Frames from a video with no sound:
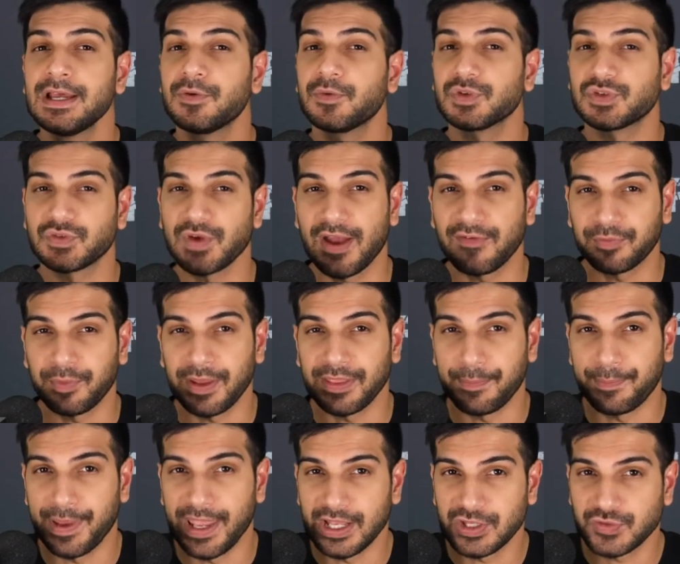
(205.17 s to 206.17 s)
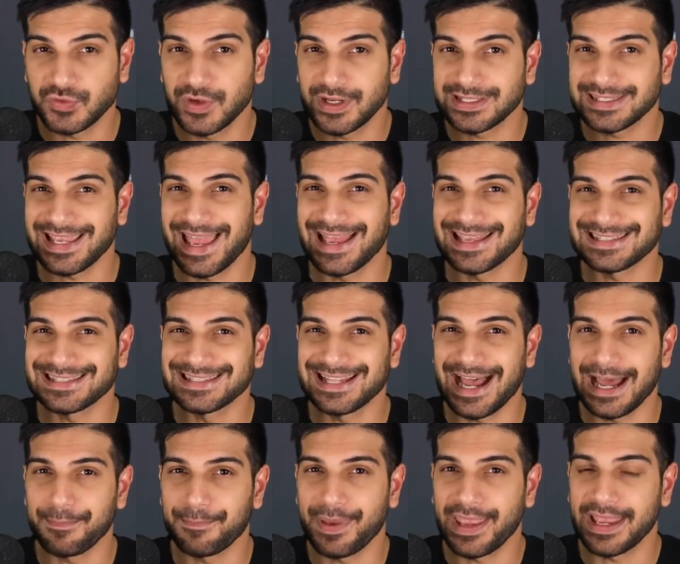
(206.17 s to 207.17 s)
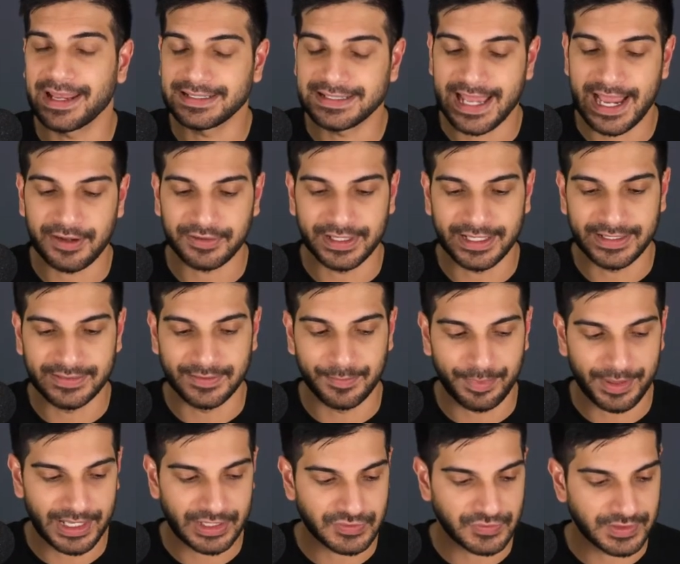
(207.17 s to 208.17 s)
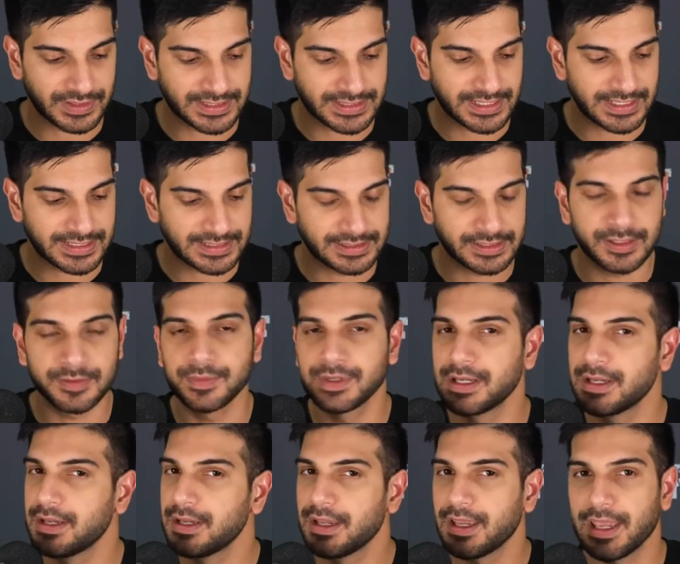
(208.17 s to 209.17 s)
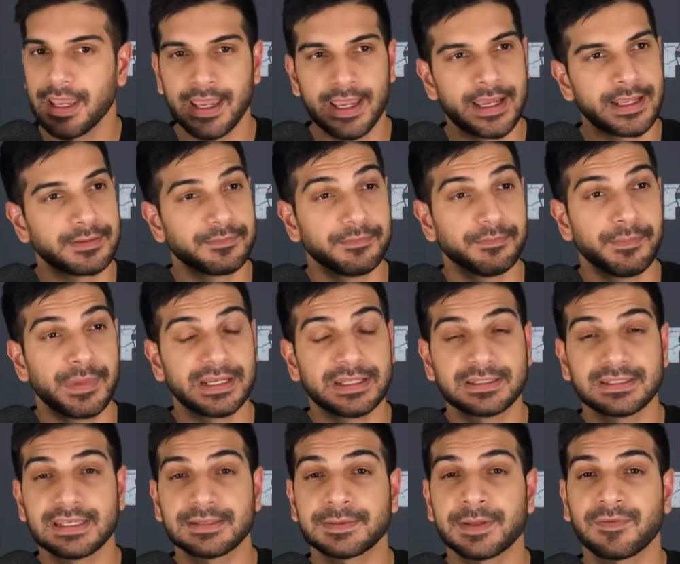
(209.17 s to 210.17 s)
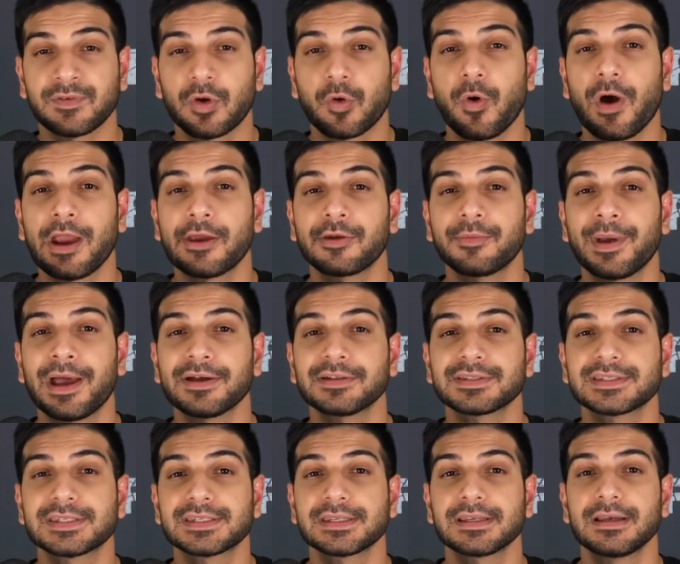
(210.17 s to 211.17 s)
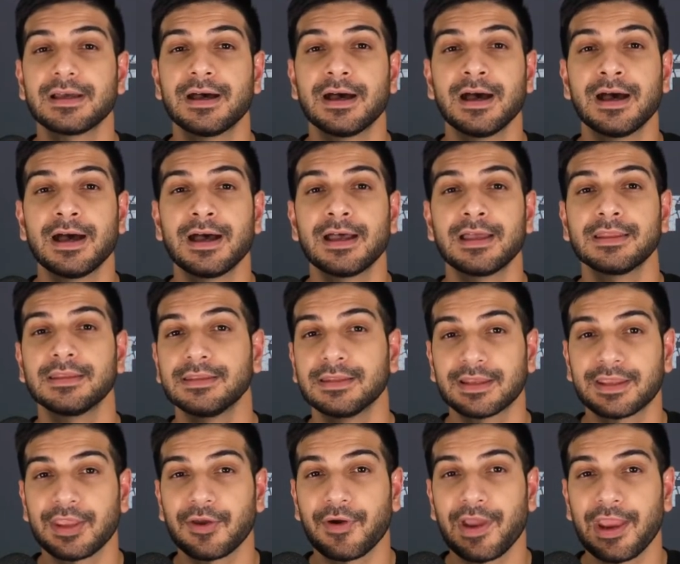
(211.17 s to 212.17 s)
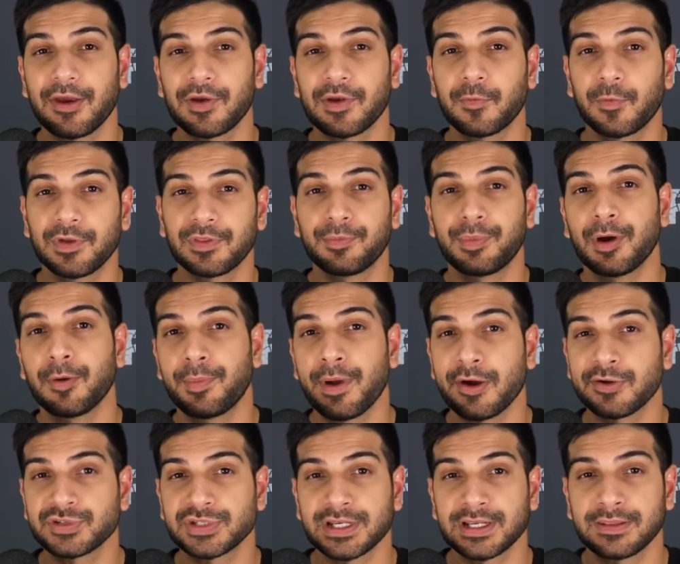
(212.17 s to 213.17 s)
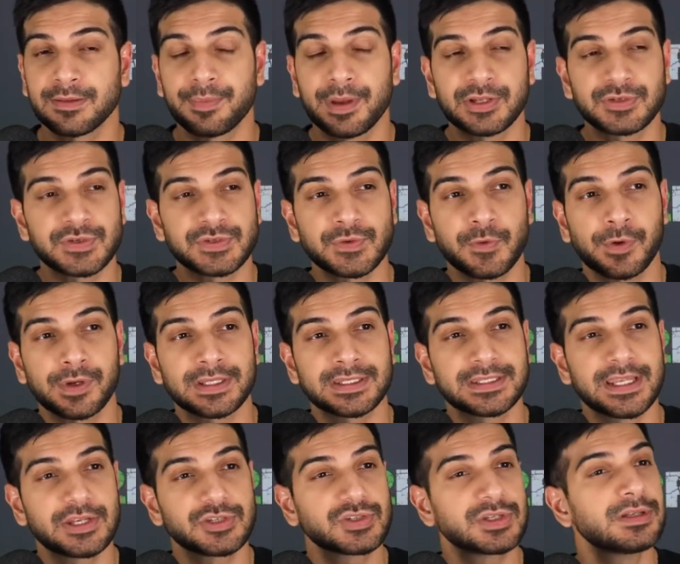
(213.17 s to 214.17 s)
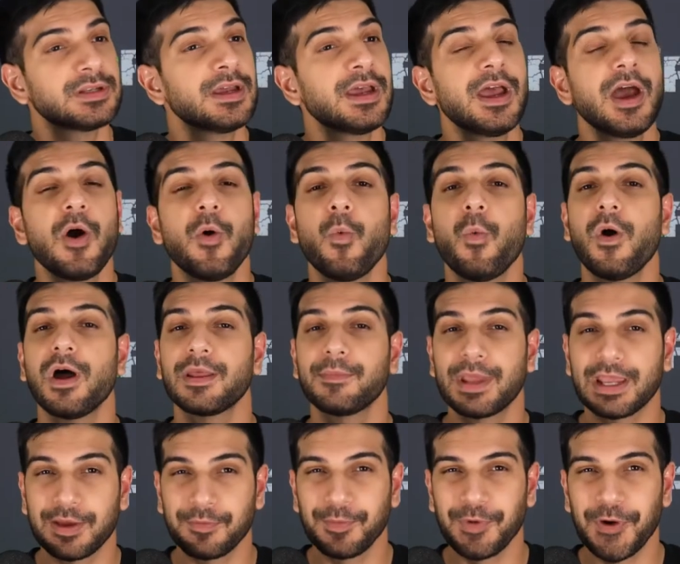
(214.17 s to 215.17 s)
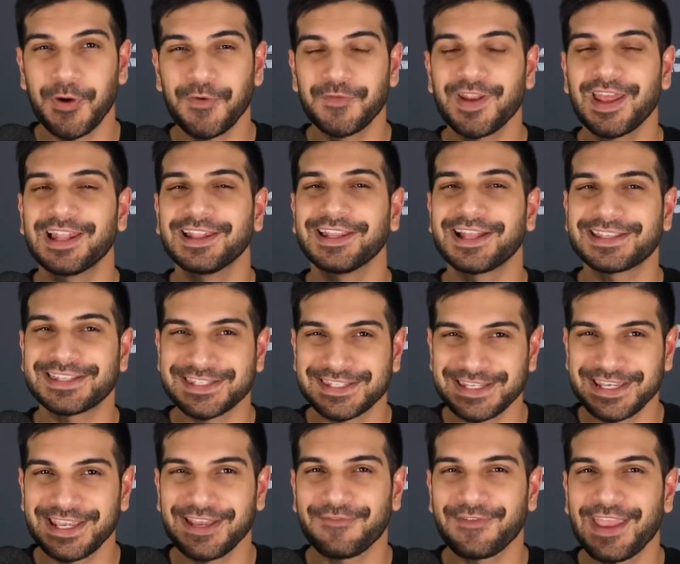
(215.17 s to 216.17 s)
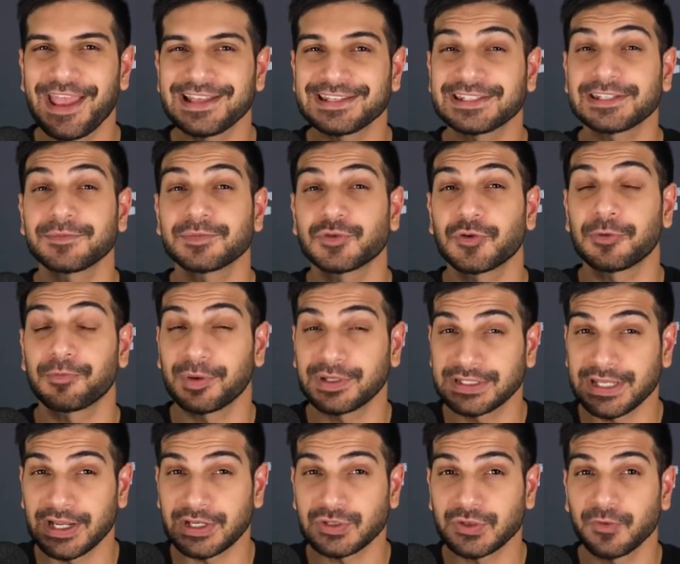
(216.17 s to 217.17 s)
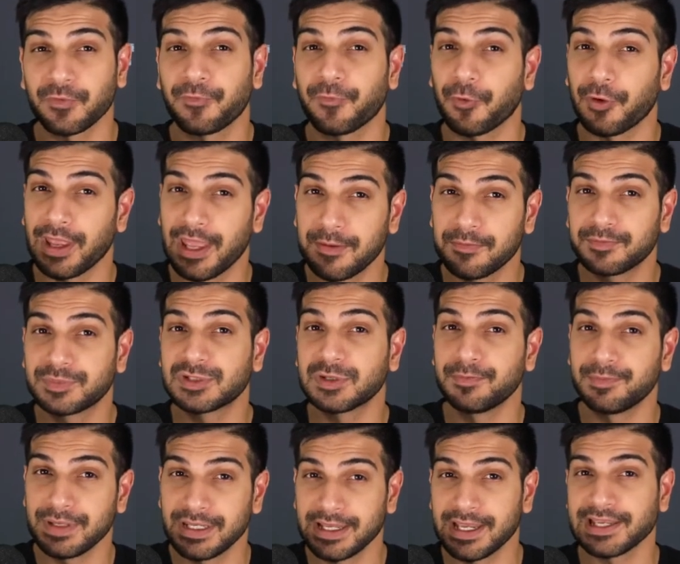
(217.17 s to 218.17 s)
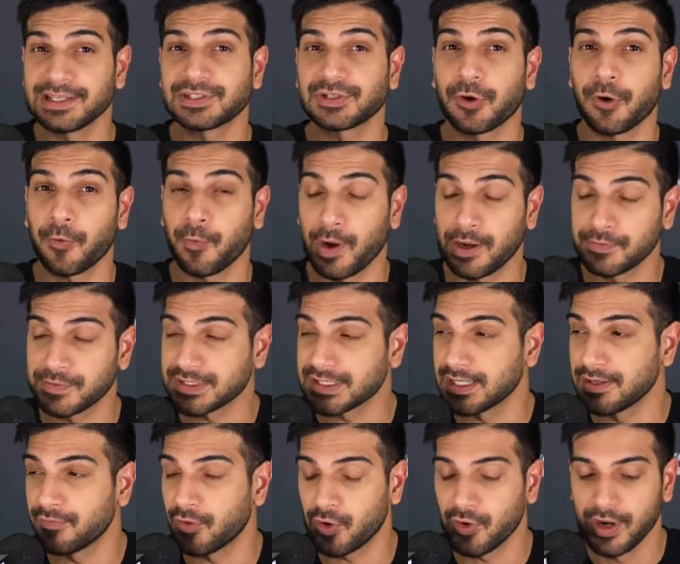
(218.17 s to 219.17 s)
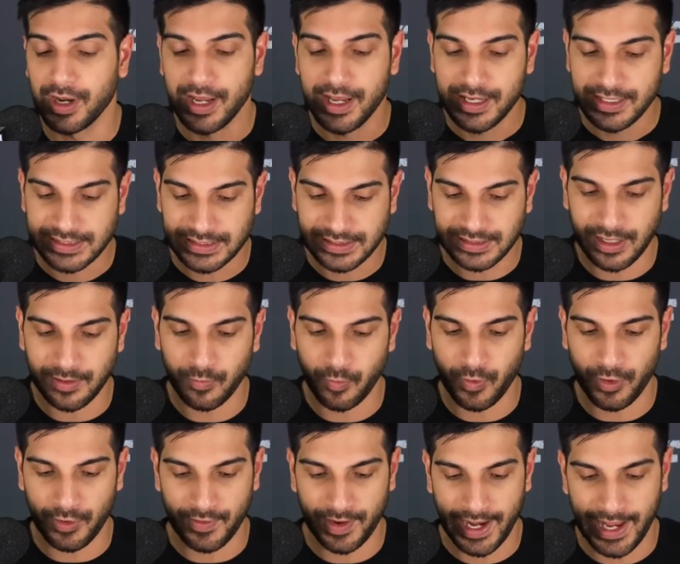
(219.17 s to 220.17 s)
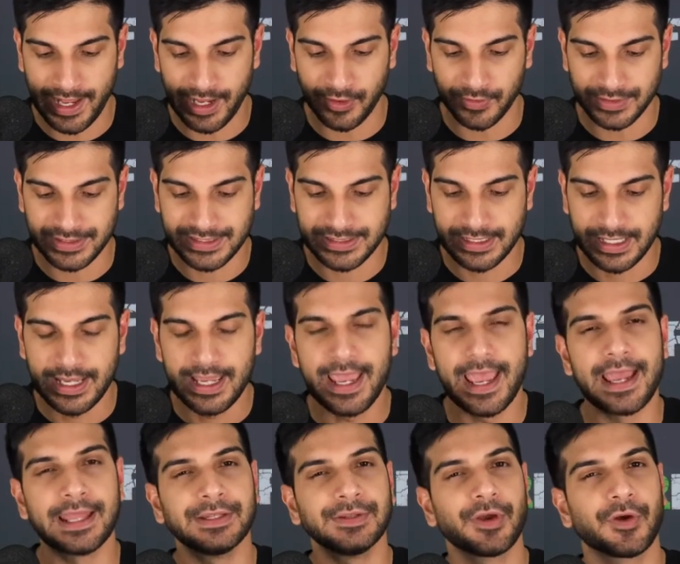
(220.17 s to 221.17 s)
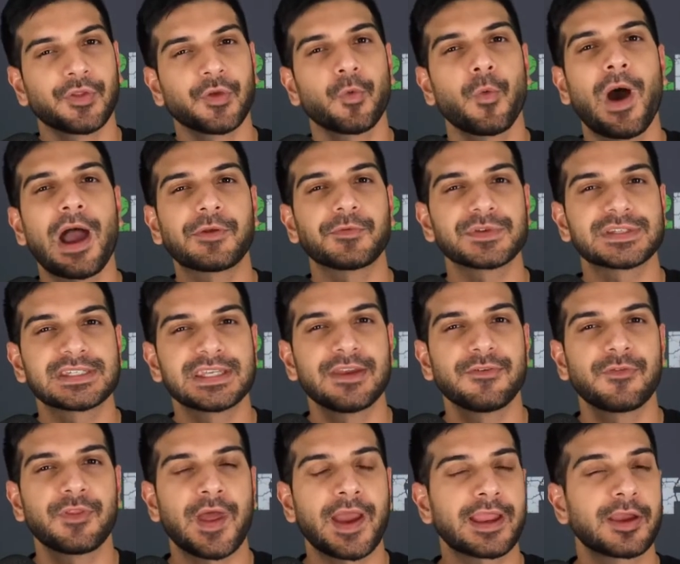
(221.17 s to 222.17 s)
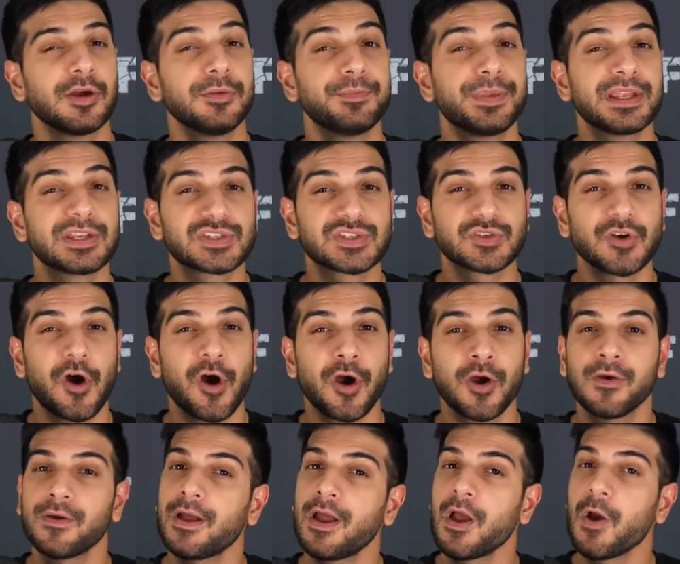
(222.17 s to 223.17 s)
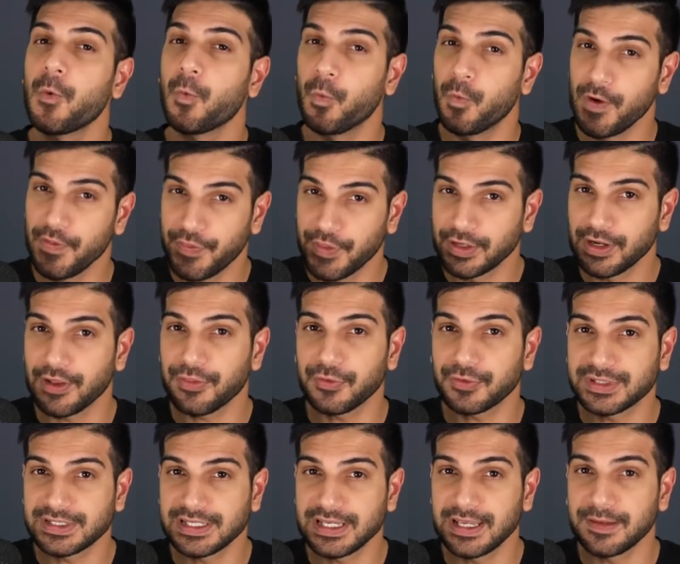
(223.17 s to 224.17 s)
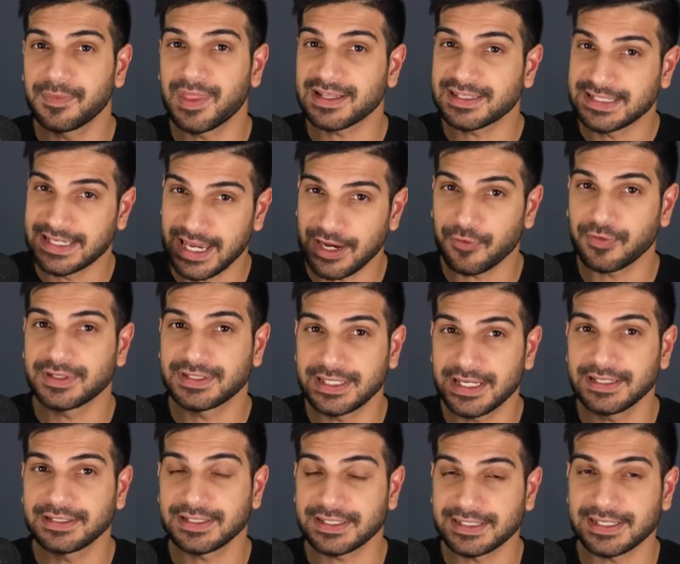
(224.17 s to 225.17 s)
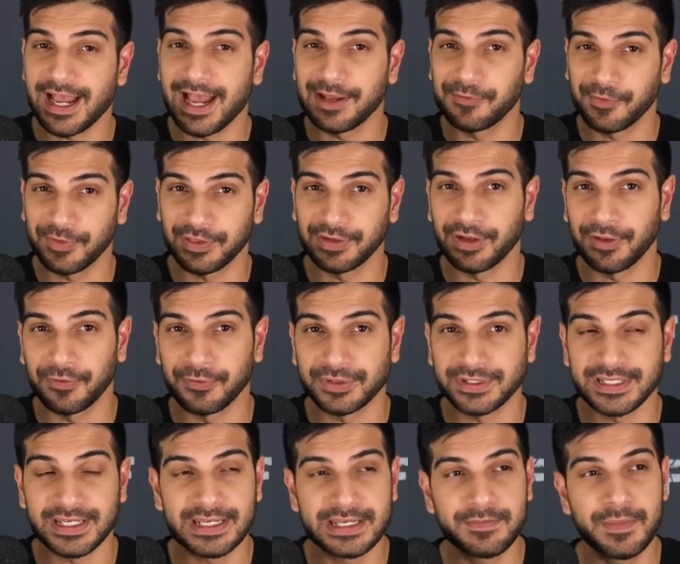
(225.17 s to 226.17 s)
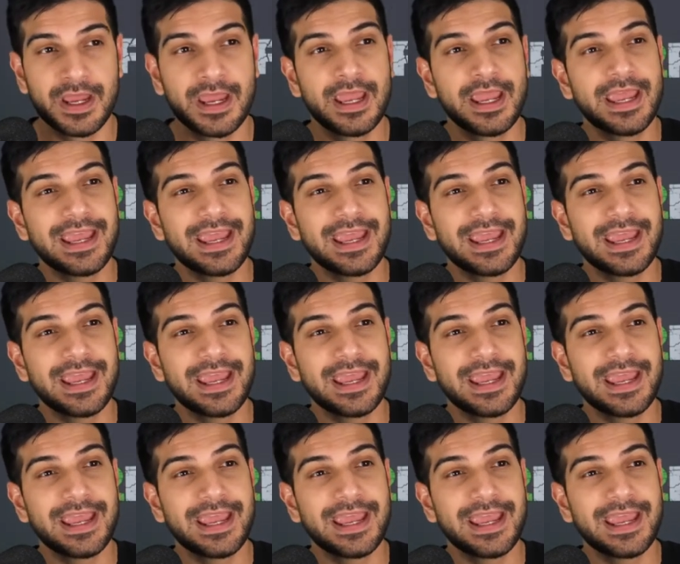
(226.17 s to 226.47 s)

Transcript: was drafted by the Patriots, has not panned out in the Patriots system, and many teams have inquired about N'Keal Harry with Bill Belichick and the Patriots organization. Want to make a move, and let's see if he has some sort of potential for him to be a star wide receiver somewhere else. Another wide receiver that could be a star with another team that's guaranteed to sign with another team,